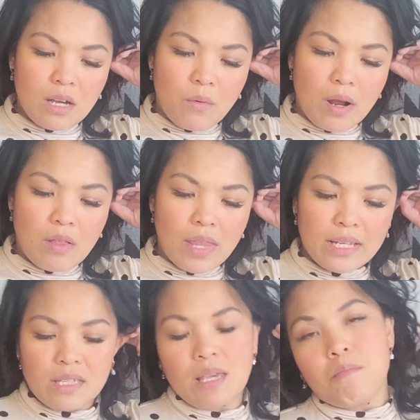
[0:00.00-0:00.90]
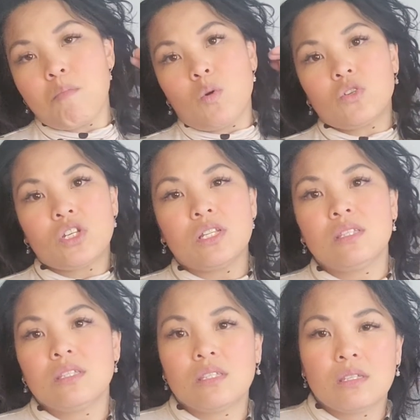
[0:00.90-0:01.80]
around like the
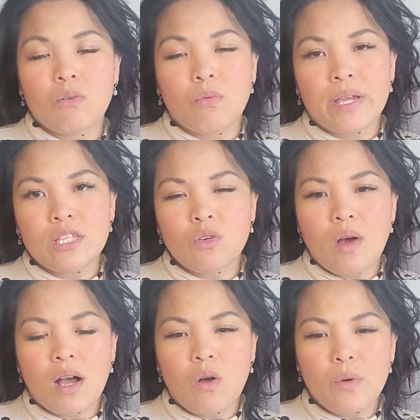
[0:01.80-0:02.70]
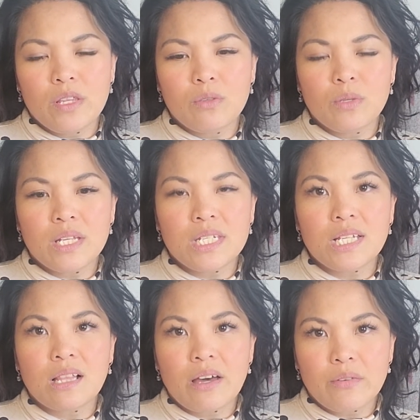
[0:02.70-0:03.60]
emotions when you are going through the
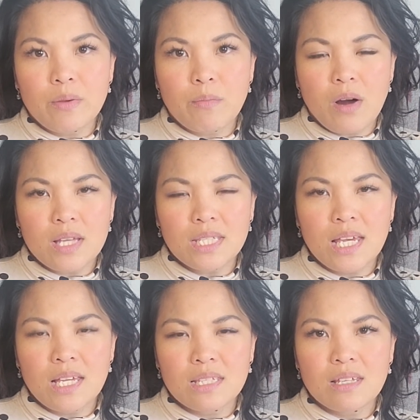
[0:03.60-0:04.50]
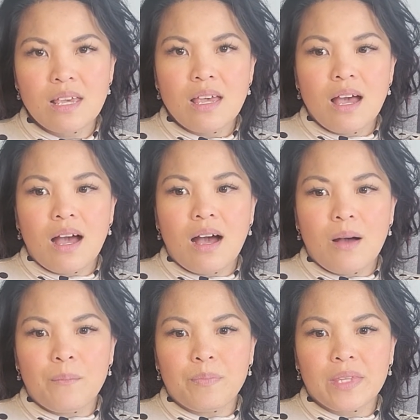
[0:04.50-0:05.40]
decluttering process.
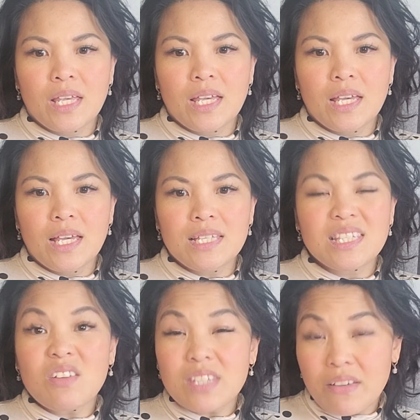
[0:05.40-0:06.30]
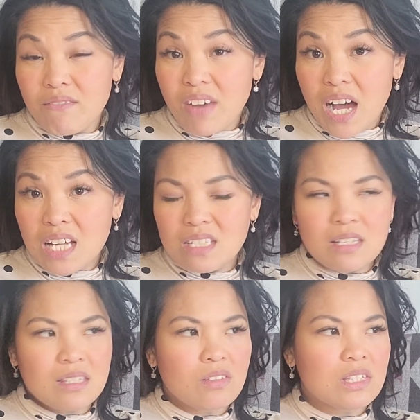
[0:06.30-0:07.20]
Um, it sounds like fun.
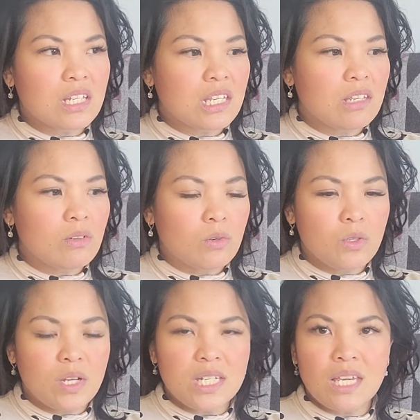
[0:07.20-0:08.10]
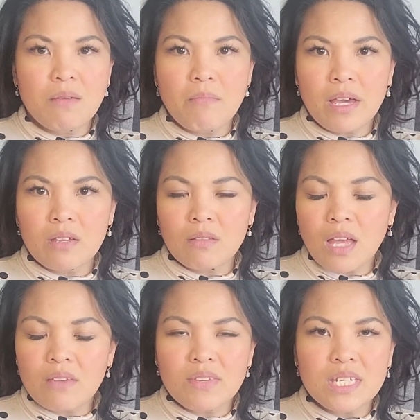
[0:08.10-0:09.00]
It sounds like you know you're taking back your
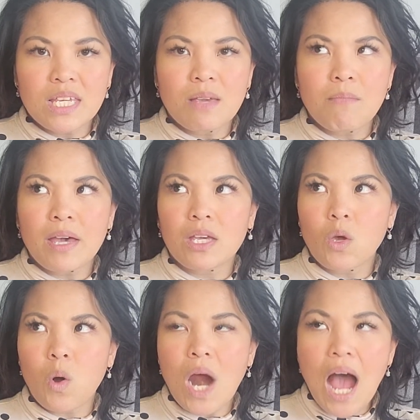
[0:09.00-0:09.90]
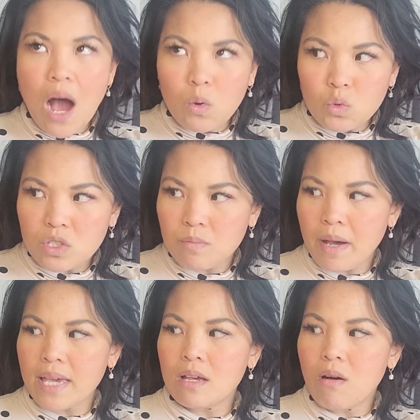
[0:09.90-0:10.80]
life and taking back your house
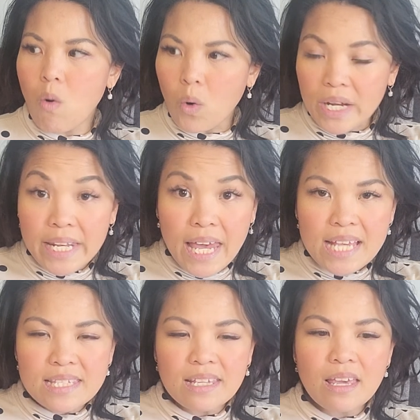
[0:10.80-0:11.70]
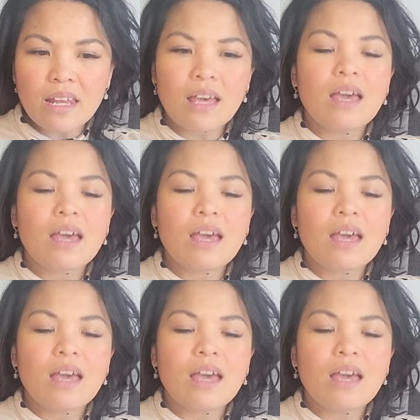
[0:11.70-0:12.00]
by organizing it.